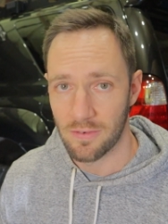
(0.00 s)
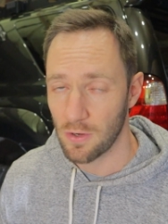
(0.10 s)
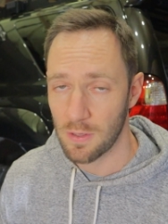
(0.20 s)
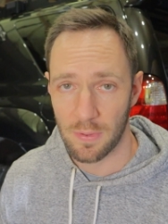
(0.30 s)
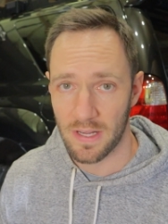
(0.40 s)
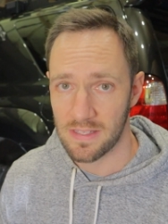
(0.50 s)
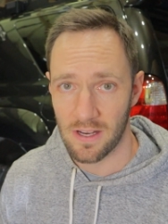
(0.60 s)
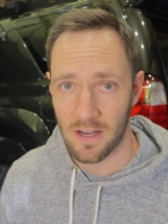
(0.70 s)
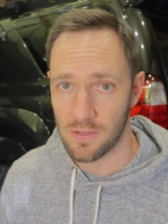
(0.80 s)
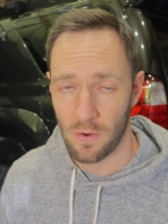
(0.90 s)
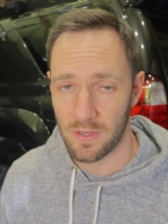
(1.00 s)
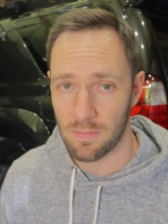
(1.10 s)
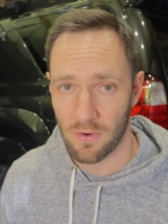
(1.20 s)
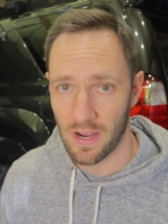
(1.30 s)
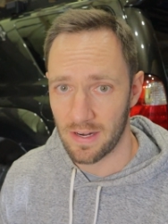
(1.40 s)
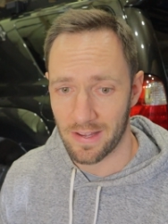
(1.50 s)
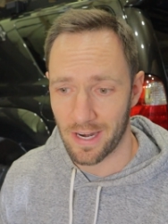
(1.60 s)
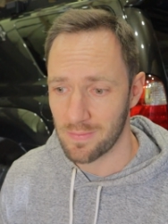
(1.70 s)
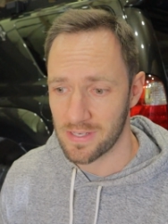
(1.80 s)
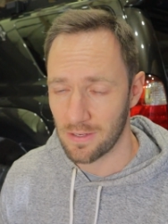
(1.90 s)
no complaints there. It's holding up great,
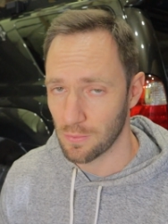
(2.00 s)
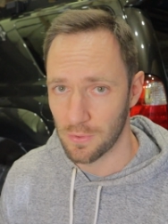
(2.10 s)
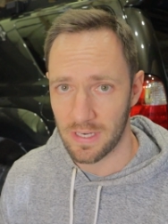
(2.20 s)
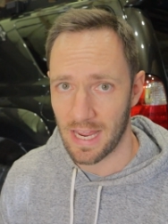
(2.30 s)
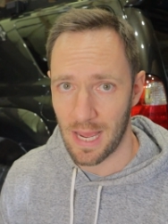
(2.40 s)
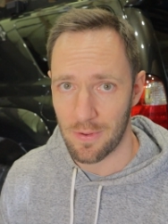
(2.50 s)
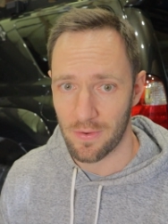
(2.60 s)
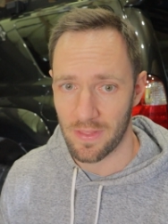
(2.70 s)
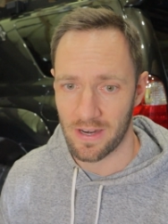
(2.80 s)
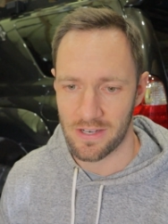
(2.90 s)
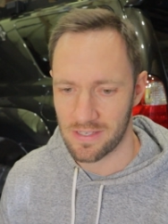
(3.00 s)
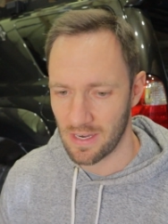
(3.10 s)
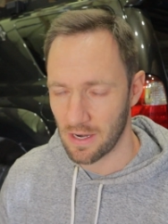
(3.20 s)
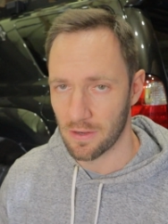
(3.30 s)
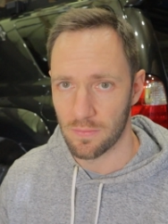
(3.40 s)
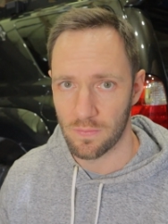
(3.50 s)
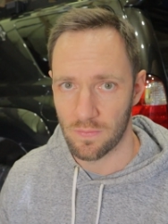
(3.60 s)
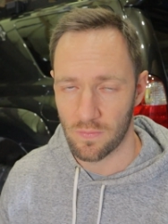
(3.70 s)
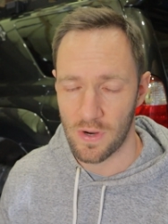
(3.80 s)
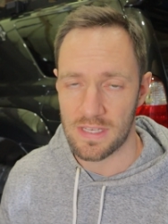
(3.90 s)
and I'm still really happy with it. I just did a
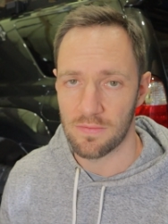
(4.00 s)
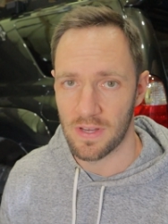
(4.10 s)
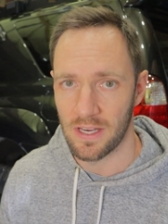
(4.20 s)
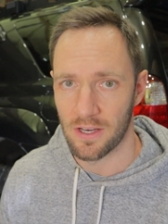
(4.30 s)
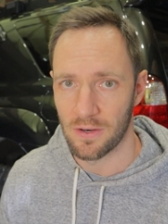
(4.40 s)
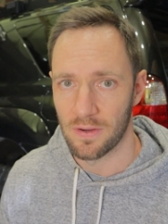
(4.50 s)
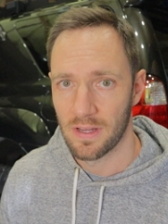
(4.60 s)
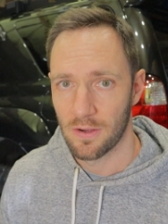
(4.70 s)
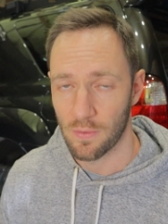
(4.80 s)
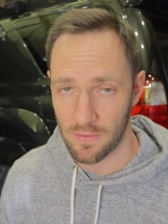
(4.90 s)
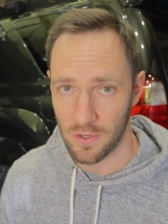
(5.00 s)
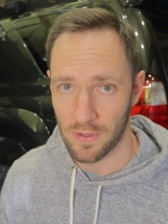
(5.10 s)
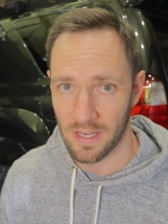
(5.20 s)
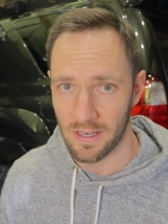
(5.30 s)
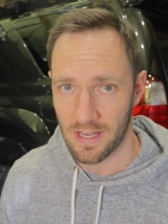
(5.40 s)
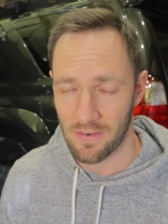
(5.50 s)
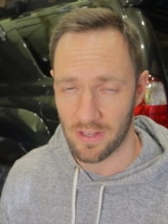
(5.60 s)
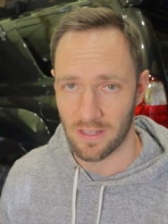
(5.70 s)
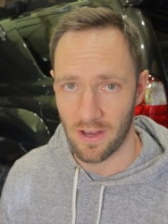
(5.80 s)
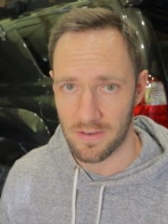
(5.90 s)
recent video reviewing it, kind of
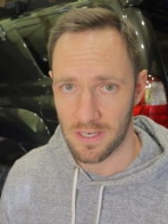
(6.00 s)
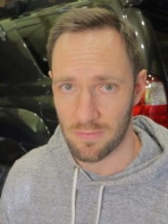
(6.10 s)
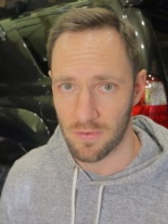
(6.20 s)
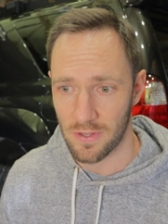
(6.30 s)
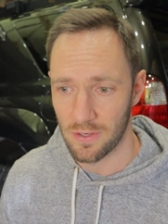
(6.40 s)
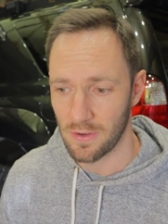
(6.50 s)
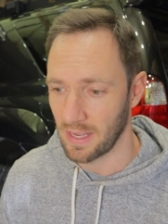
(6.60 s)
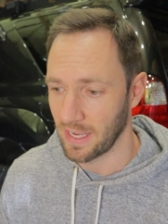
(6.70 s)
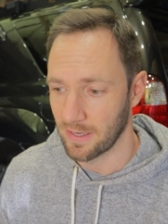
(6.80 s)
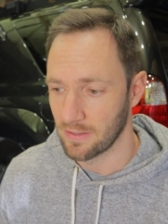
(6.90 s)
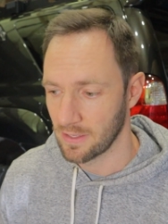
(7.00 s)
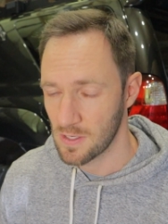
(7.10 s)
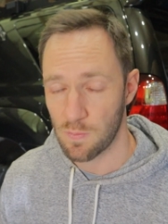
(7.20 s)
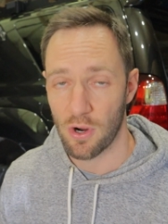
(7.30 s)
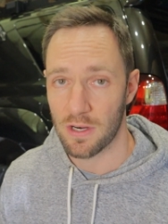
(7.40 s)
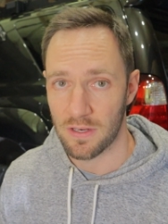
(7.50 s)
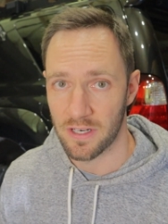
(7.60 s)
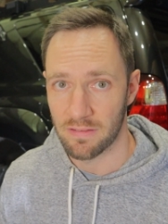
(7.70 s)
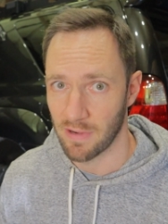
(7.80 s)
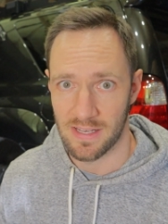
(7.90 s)
like a long-term review, and spoiler
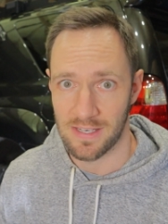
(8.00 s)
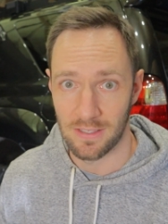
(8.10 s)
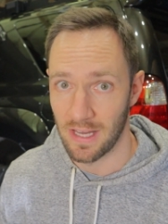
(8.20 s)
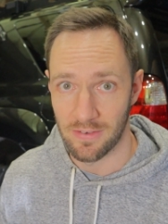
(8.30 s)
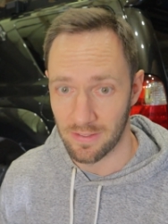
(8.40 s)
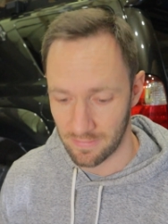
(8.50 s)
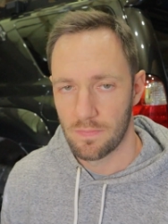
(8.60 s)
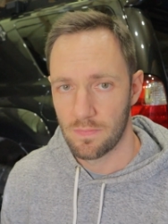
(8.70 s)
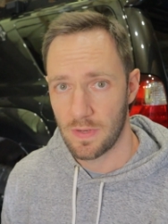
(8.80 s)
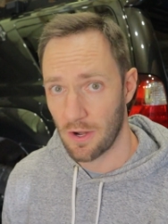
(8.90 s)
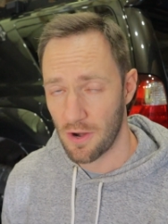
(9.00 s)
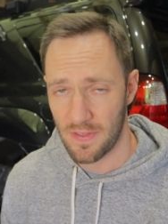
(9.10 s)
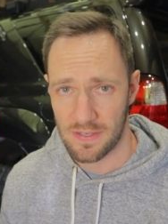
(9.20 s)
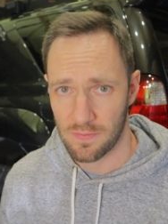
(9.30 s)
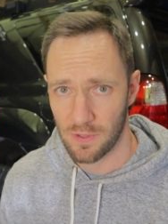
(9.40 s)
alert, I still love it. I don't know if this